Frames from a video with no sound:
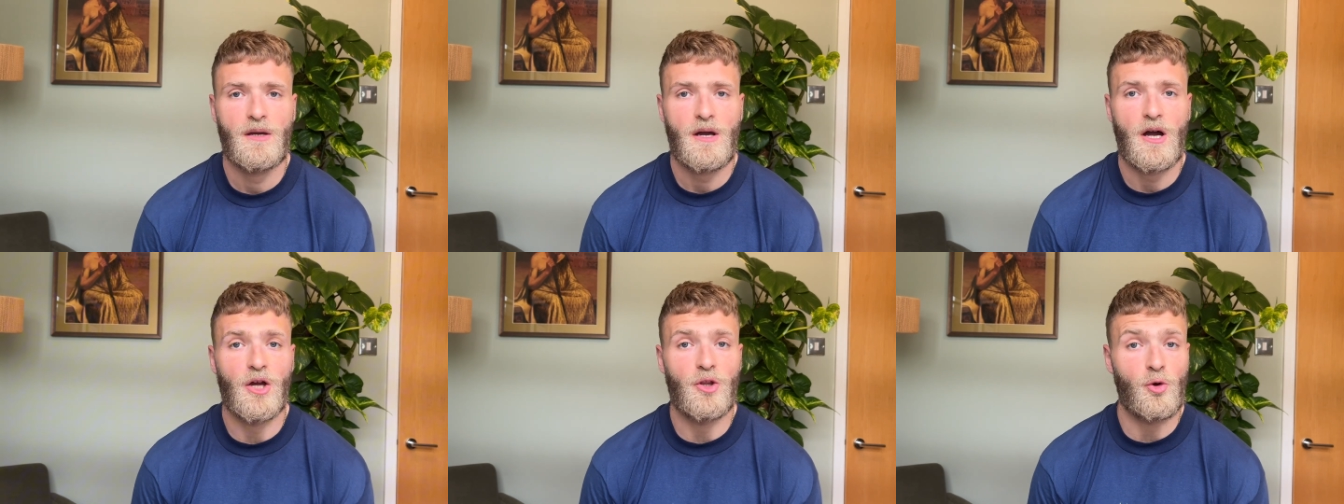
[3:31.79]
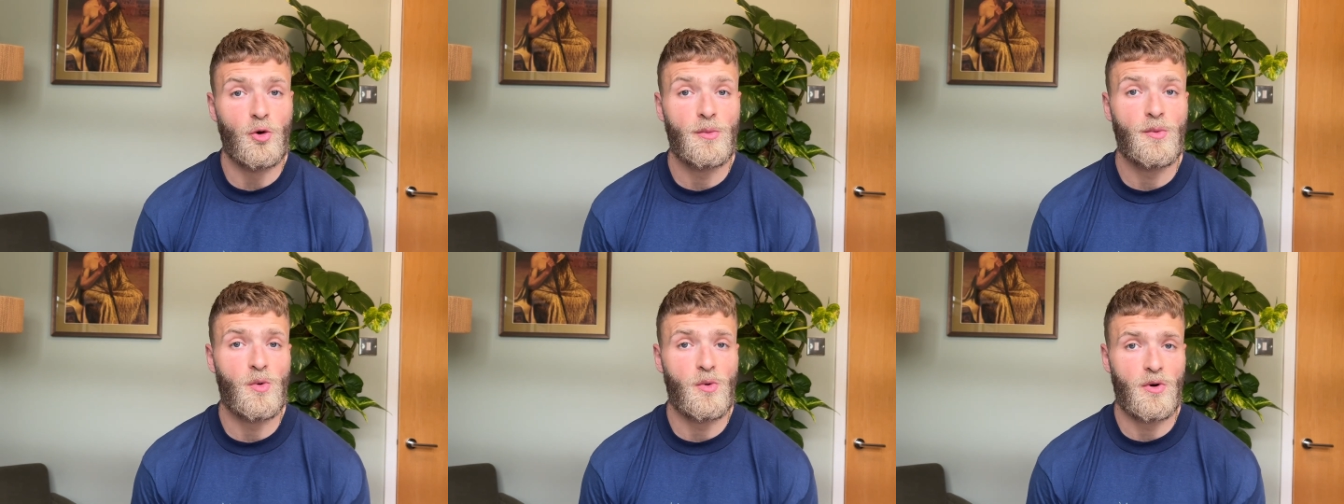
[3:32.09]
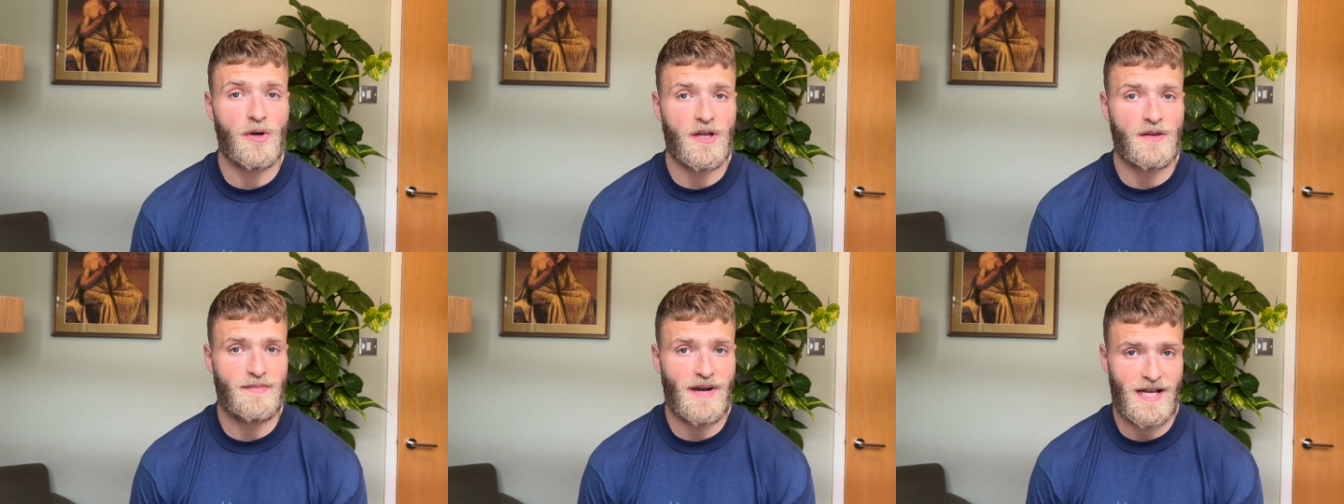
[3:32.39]
A normal
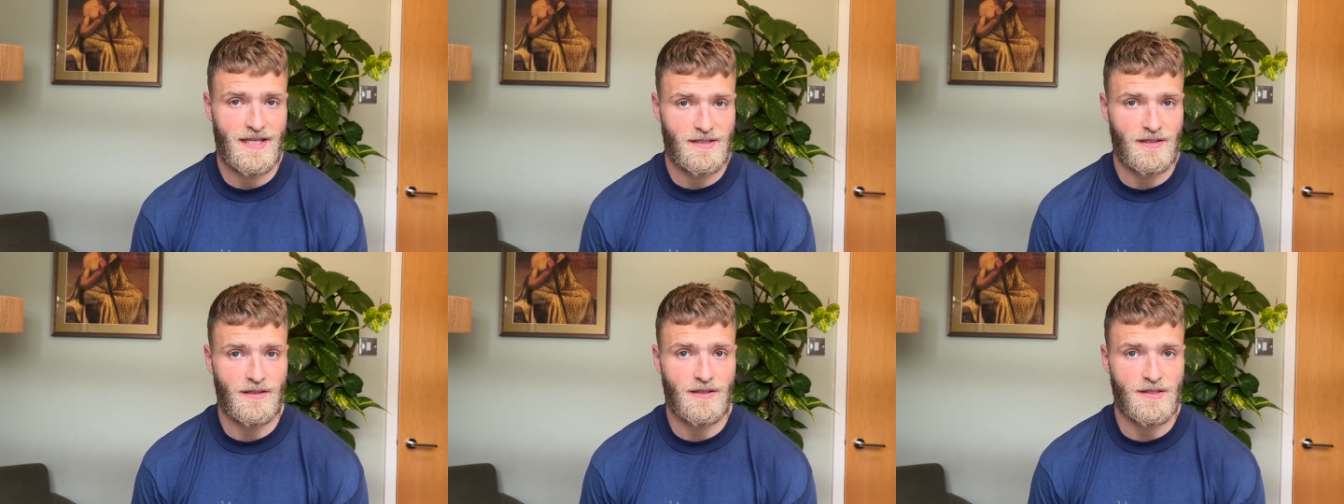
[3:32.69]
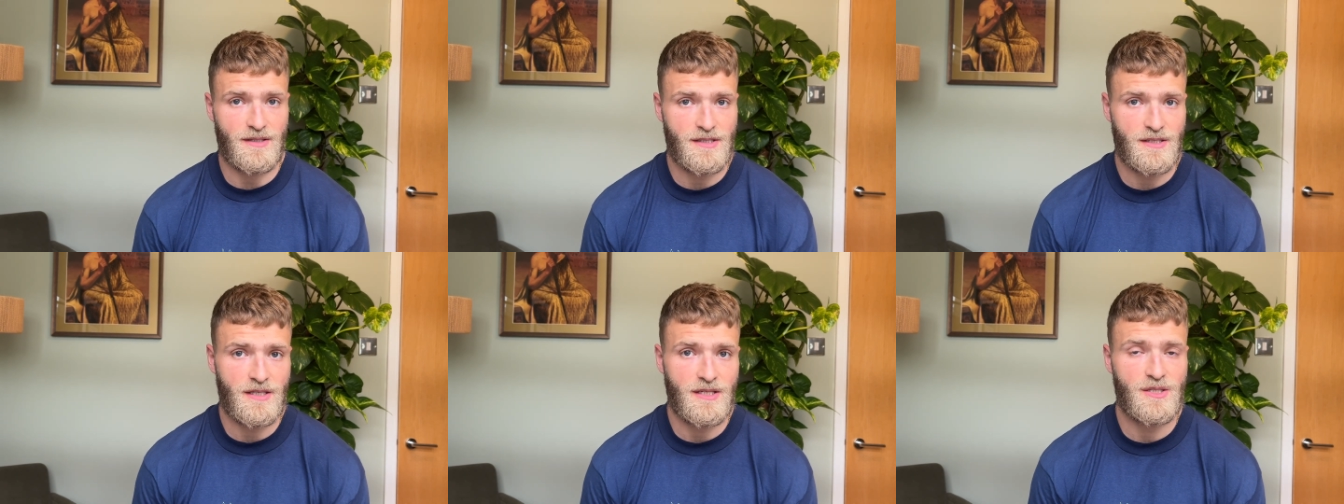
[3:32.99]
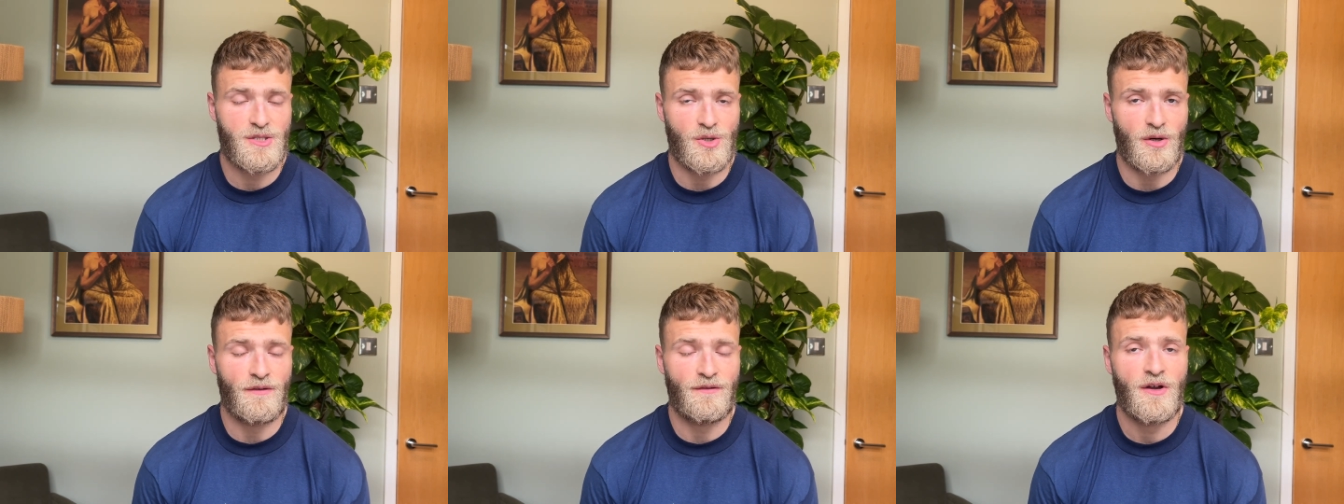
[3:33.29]
walking pattern consists
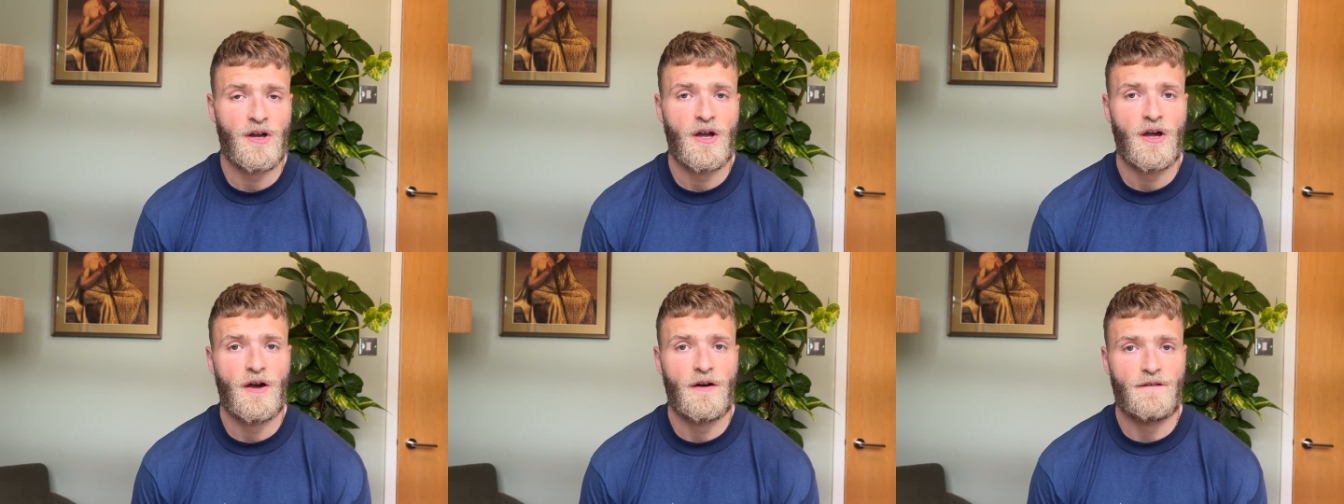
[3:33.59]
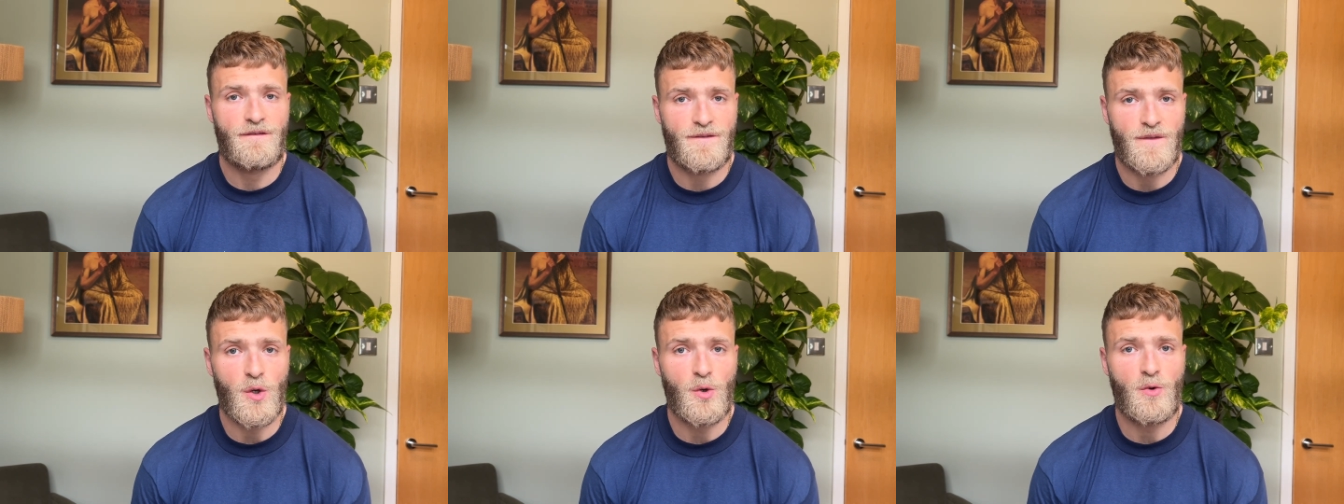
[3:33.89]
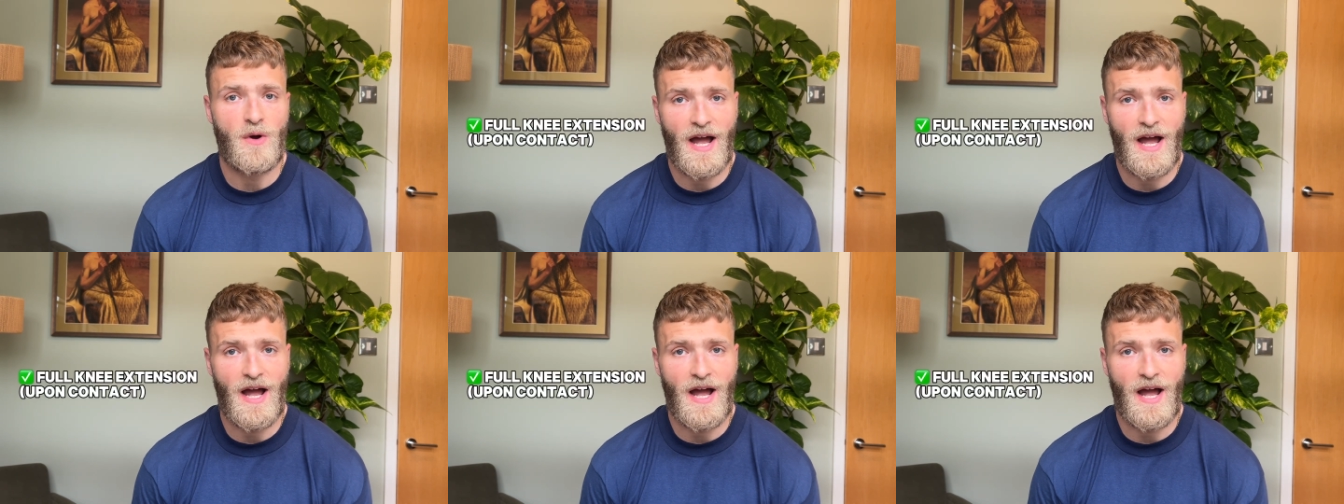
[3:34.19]
of full